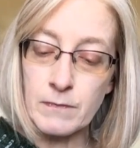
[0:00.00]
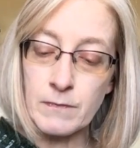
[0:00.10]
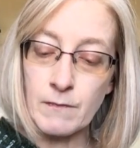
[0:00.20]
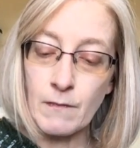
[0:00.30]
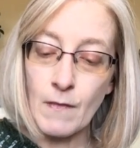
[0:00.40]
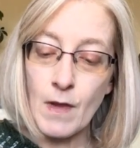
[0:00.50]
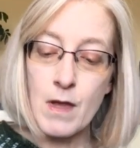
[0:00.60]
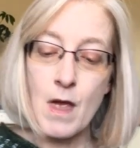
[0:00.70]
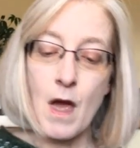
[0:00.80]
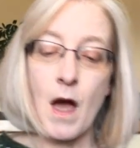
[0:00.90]

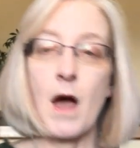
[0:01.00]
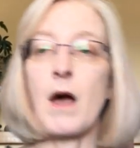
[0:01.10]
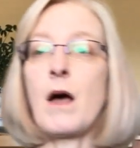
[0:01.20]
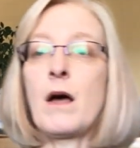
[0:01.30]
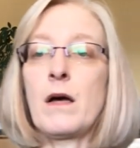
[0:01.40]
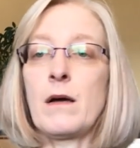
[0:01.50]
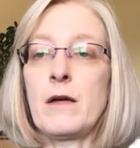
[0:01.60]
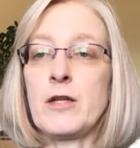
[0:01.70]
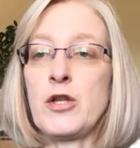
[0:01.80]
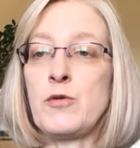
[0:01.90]

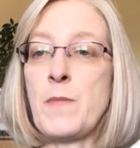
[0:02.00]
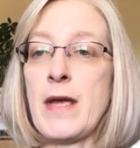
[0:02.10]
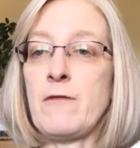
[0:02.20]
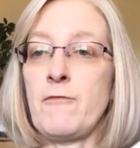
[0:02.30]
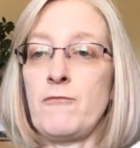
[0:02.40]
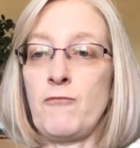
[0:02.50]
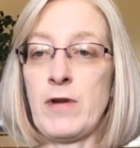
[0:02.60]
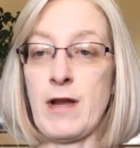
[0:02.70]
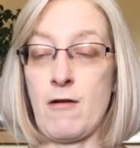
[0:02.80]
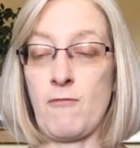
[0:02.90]
You may
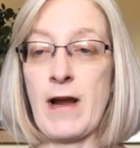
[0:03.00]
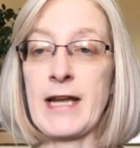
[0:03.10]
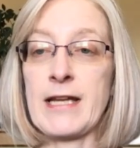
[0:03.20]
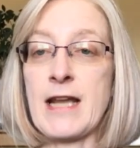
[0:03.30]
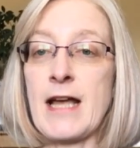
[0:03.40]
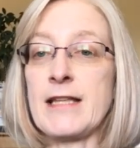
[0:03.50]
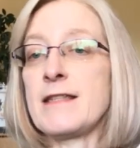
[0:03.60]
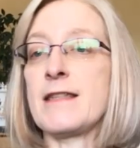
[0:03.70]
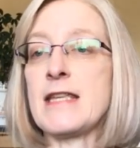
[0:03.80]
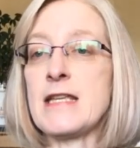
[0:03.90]

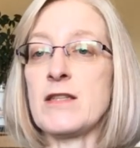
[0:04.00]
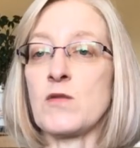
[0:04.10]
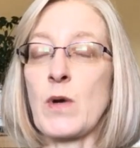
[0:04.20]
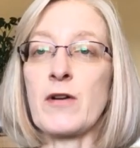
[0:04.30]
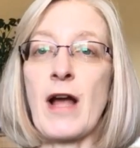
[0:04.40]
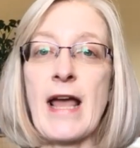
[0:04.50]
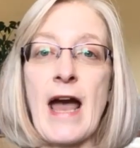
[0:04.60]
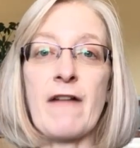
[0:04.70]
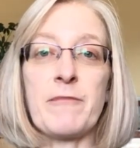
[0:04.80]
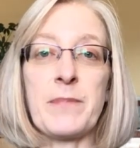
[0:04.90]
recognize the sweater I
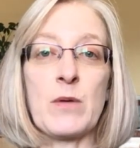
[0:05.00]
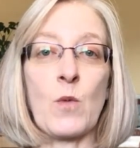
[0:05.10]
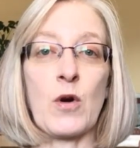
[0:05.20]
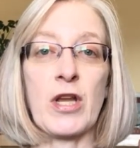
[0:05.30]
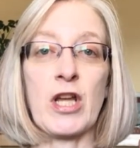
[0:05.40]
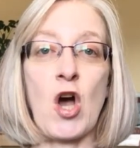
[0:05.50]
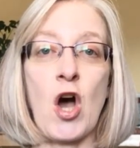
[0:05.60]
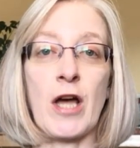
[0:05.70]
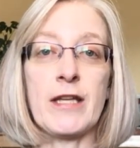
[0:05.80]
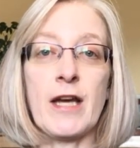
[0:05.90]
have been working
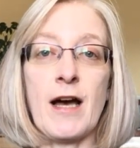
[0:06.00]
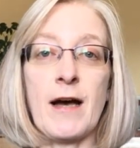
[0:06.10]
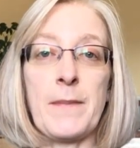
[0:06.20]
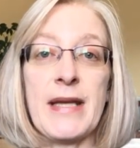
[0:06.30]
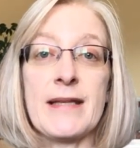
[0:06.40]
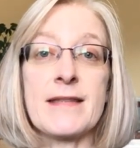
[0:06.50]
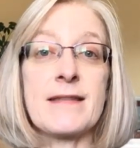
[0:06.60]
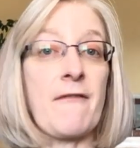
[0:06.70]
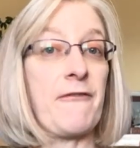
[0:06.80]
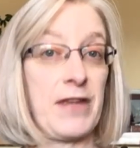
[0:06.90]
on
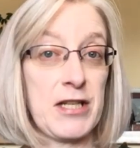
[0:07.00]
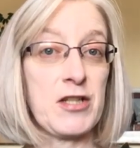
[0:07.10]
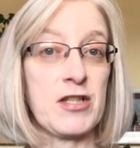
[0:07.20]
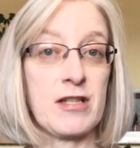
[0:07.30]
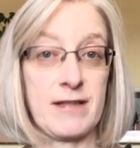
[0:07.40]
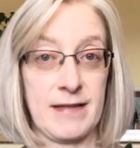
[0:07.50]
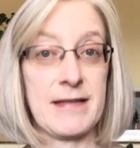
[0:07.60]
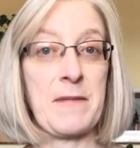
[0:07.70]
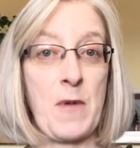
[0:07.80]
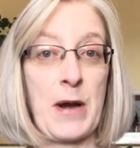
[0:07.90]
is finished
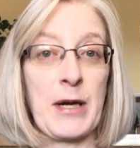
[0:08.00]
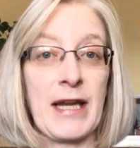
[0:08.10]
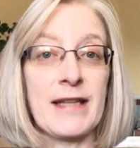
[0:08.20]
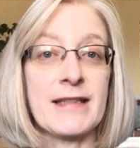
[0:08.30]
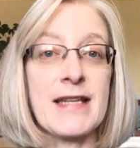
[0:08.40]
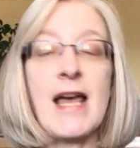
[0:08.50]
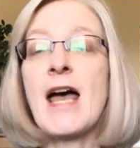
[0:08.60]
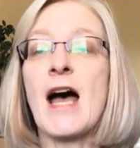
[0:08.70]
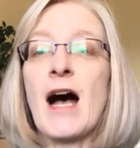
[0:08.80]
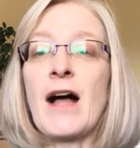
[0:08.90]
since I'm wearing it.
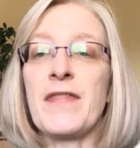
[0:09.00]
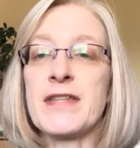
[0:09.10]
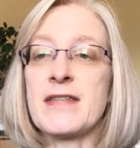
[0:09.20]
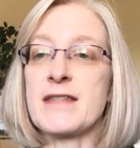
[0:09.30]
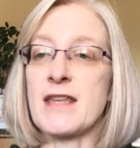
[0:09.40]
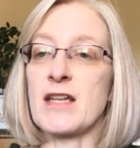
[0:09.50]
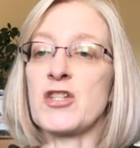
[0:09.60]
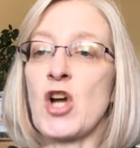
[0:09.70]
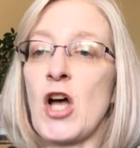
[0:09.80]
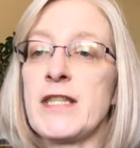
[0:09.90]
This is the
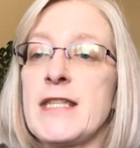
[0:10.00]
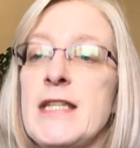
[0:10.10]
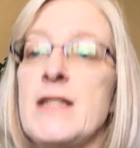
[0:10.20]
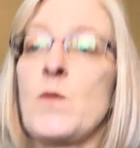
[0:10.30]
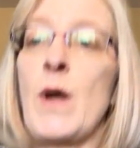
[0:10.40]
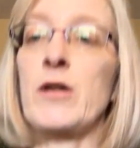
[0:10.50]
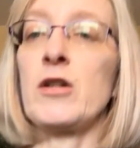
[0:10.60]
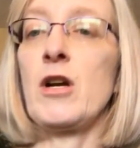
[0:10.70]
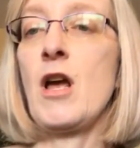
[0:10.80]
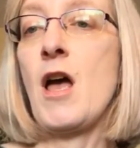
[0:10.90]
Chauncey
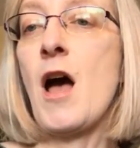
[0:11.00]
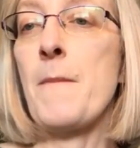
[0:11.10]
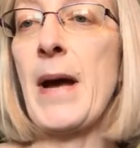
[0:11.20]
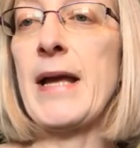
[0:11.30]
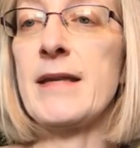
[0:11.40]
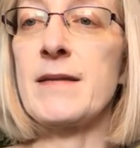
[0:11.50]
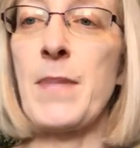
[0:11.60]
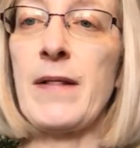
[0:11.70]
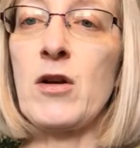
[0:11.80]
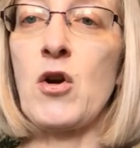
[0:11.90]
sweater by
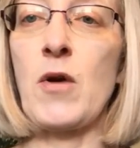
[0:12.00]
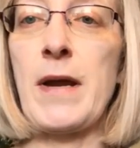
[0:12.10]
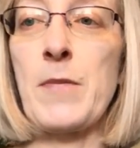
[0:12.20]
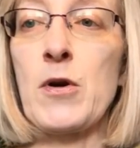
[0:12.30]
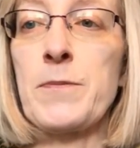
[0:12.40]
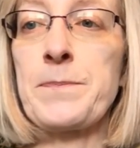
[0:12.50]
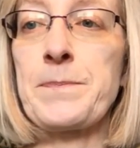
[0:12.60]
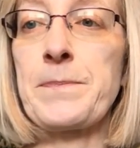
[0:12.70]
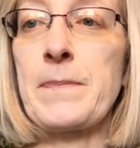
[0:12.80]
Isabella Kramer.